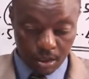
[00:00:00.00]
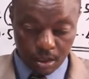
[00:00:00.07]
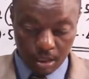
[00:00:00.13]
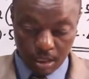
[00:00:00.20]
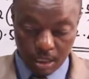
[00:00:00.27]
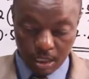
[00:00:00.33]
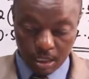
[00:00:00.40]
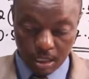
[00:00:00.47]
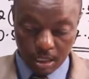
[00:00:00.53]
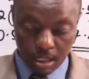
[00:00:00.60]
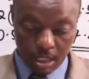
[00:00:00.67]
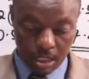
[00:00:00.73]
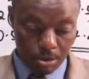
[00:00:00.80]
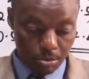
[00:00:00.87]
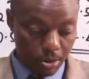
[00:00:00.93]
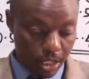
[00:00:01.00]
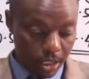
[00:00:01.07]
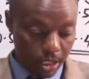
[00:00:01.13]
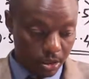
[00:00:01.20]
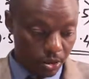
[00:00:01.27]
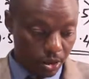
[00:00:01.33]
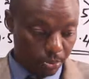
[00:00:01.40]
Let's get
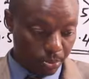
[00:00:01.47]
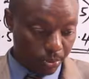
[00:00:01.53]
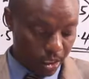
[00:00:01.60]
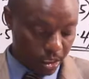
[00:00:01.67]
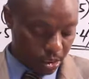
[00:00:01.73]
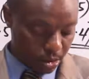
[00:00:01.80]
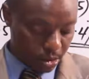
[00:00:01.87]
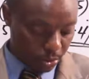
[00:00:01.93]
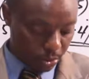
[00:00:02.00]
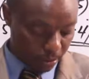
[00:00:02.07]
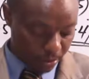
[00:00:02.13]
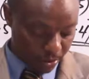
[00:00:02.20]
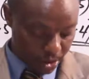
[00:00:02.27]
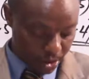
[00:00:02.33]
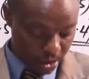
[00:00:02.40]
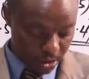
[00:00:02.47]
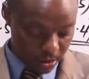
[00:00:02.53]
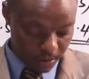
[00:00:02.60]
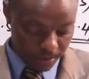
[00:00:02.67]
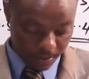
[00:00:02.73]
back to the past papers.